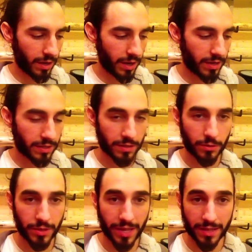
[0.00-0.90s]
And it's
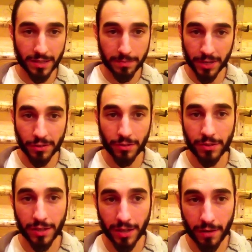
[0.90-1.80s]
doing that special
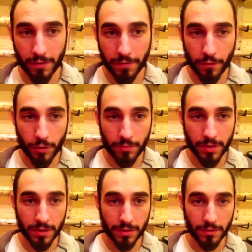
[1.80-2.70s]
click every 4
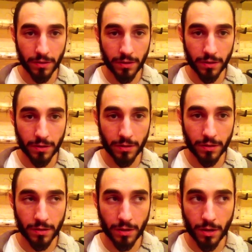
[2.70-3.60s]
beats. You hear it?
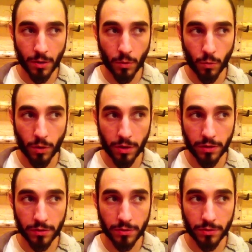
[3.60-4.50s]

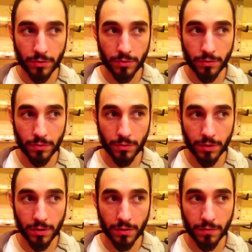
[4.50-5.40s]
1, 2,
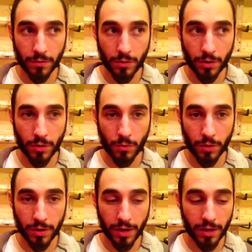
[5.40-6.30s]
3, 4.
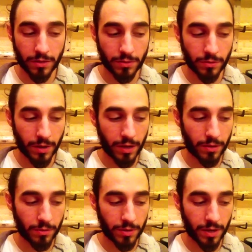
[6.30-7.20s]
1 and 2
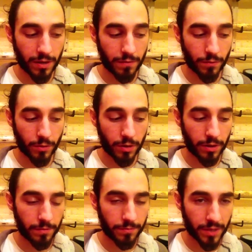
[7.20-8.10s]
and 3 and 4
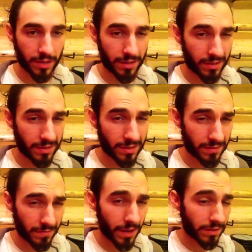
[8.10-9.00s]
and. Now this
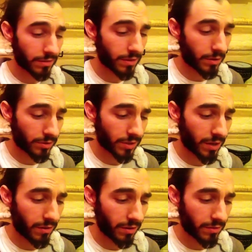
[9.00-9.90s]
is faster than I was just
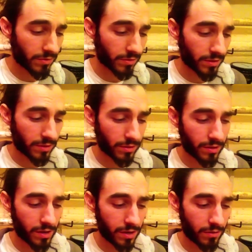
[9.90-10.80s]
counting it, so let's
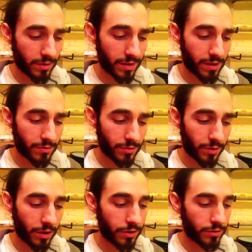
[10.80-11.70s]
try going down to
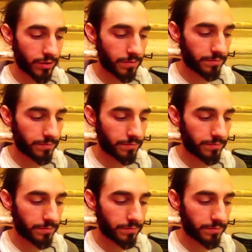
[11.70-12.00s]
100.